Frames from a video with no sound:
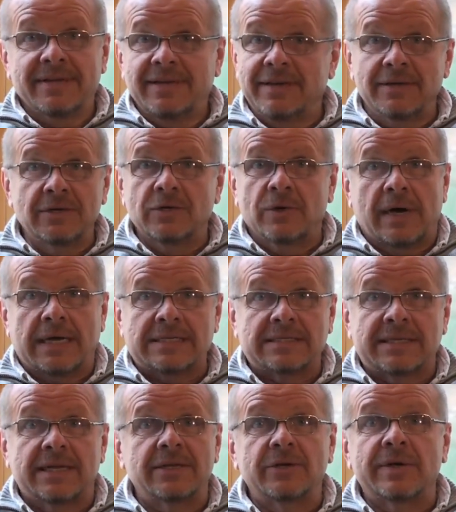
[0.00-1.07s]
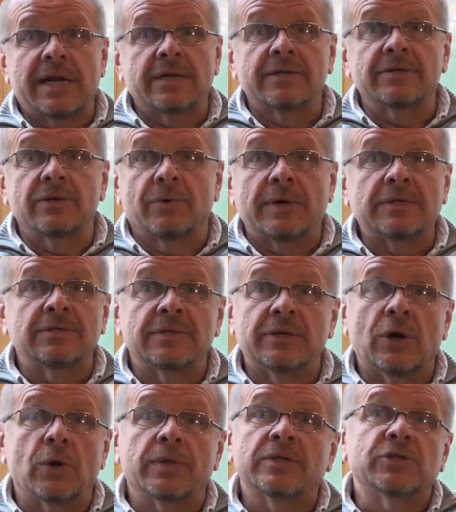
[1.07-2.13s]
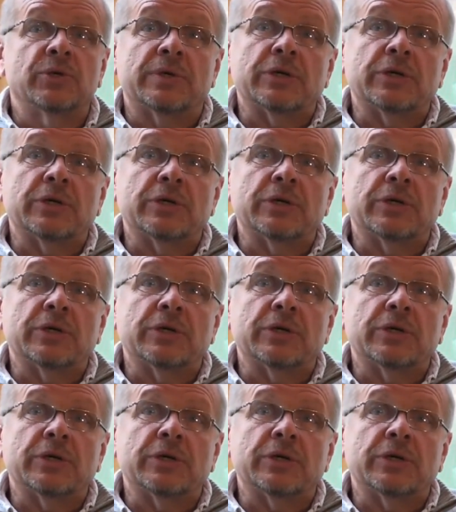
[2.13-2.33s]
hidden costs that you're not going to know that